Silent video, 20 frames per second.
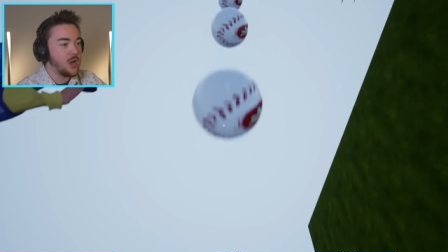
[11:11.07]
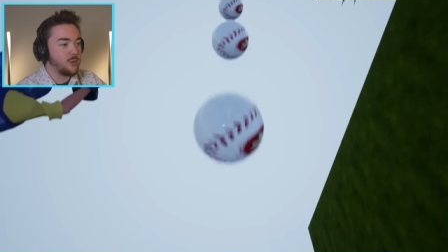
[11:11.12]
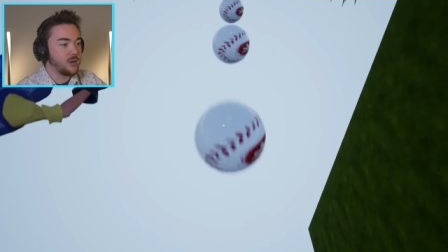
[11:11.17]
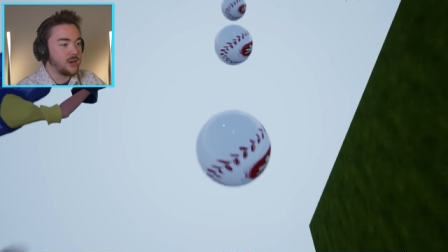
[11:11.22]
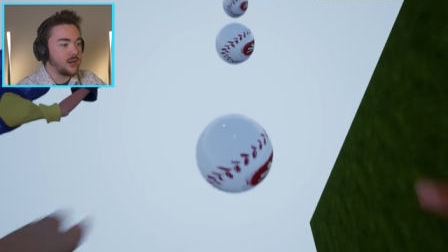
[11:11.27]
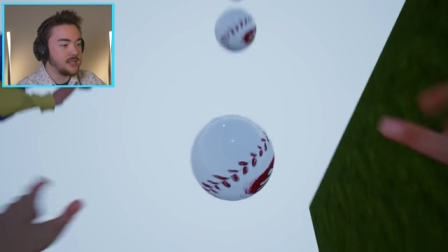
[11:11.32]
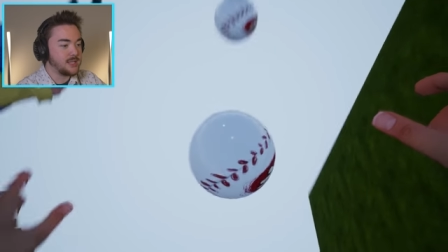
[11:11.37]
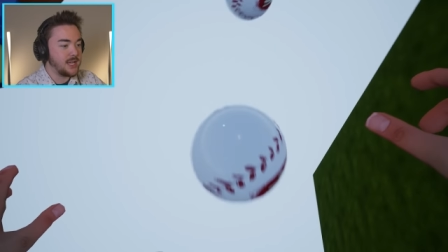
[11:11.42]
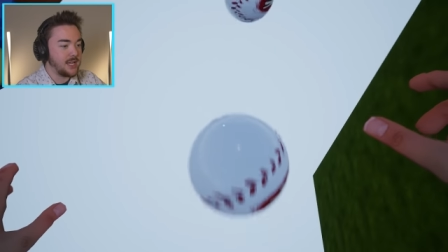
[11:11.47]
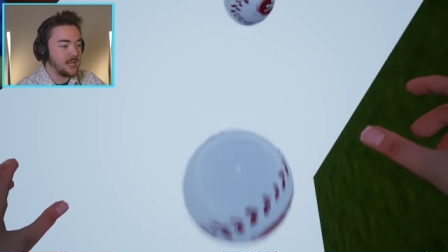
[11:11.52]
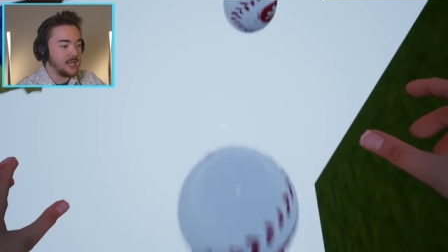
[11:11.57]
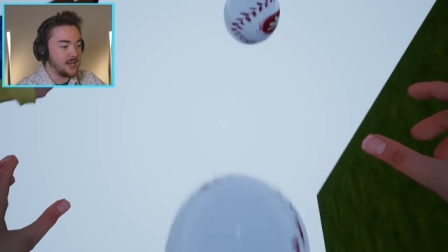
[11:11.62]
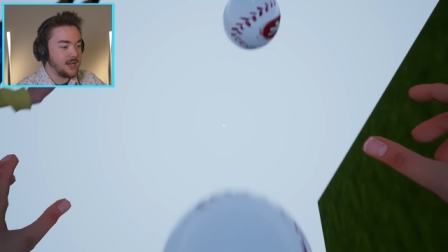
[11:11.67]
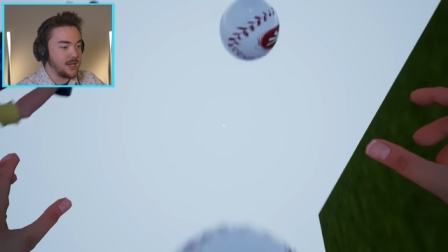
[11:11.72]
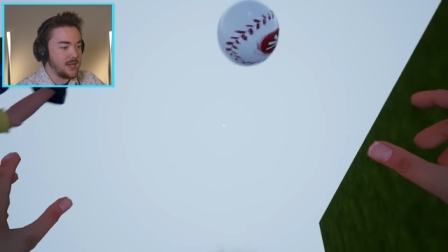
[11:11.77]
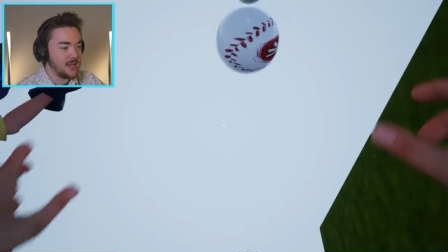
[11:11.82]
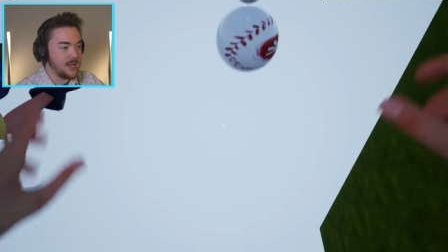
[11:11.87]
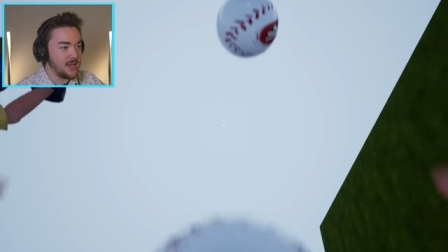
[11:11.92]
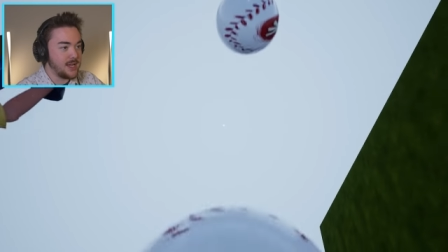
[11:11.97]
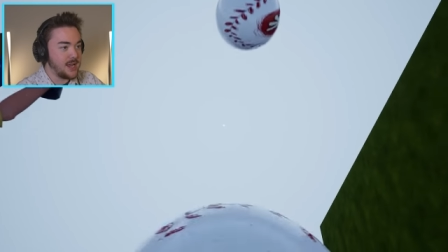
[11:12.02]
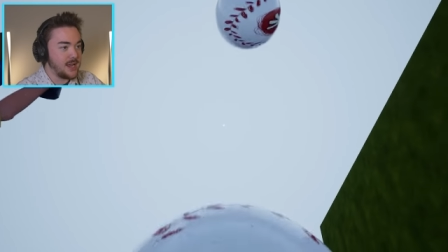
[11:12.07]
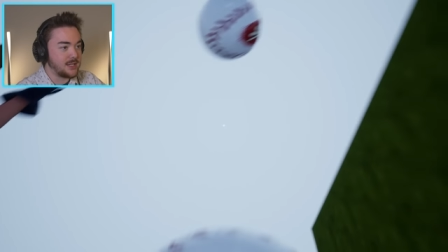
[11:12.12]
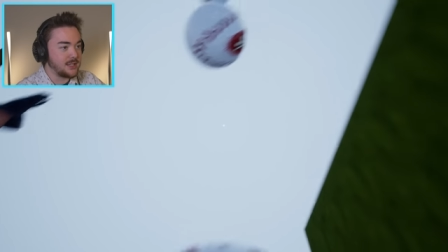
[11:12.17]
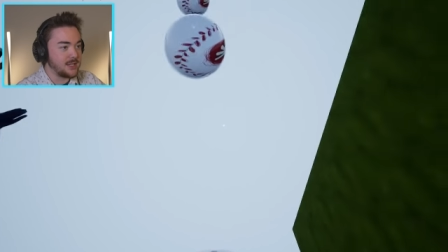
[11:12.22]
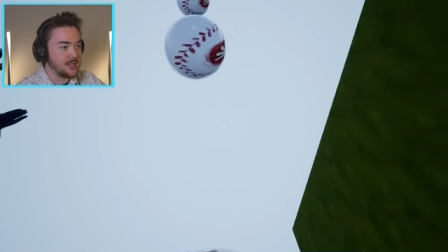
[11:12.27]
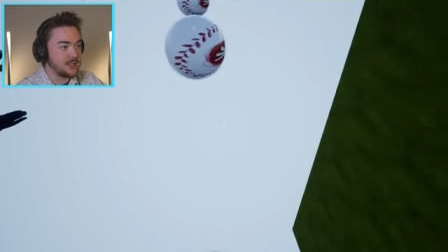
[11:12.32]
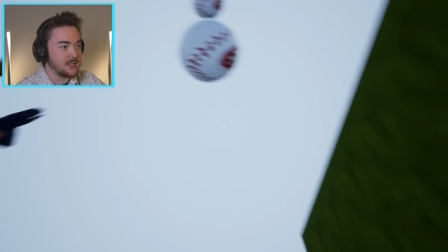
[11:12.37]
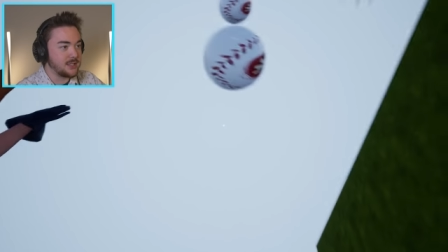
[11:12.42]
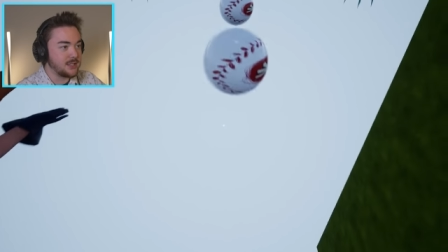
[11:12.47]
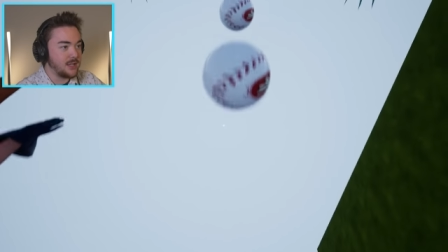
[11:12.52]
We're gonna take it nice
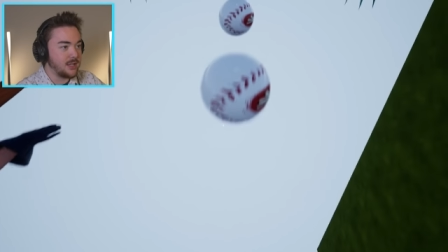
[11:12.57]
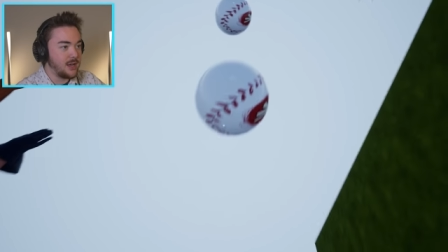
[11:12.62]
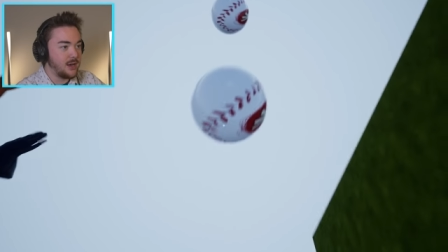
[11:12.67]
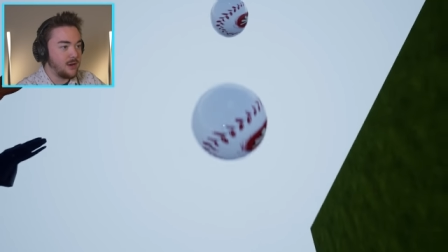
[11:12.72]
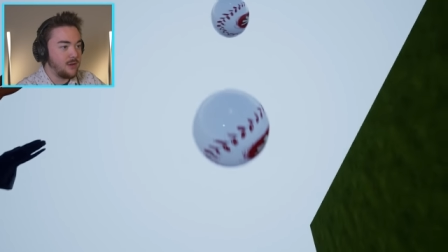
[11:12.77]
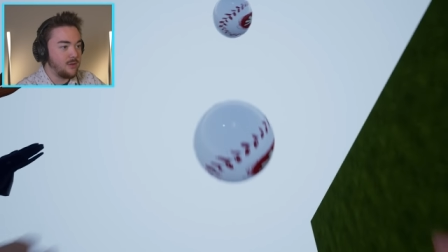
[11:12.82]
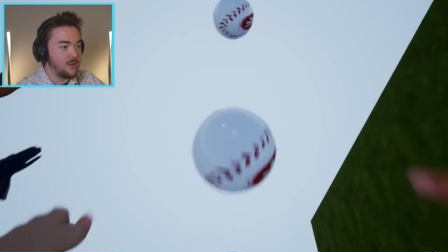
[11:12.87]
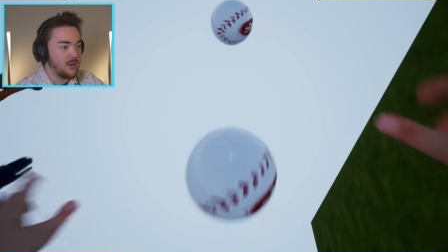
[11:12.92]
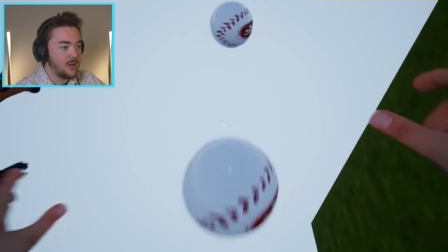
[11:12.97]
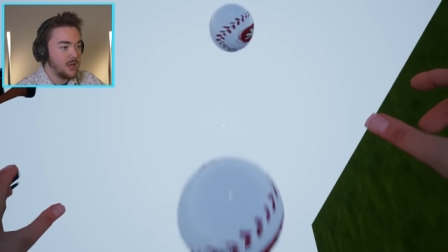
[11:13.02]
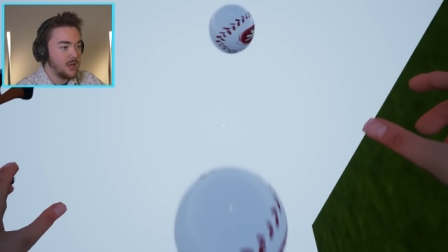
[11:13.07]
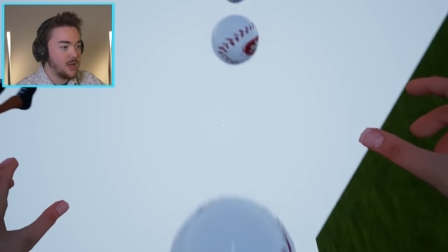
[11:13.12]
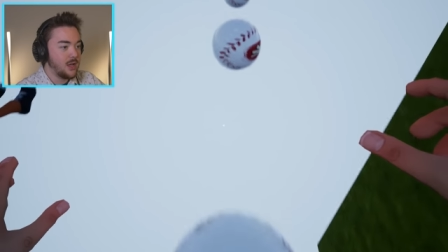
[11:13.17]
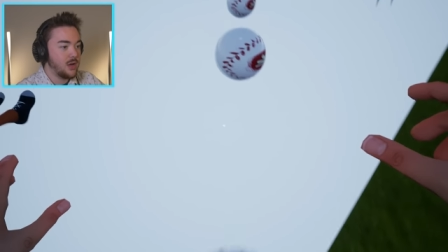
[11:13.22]
and slow.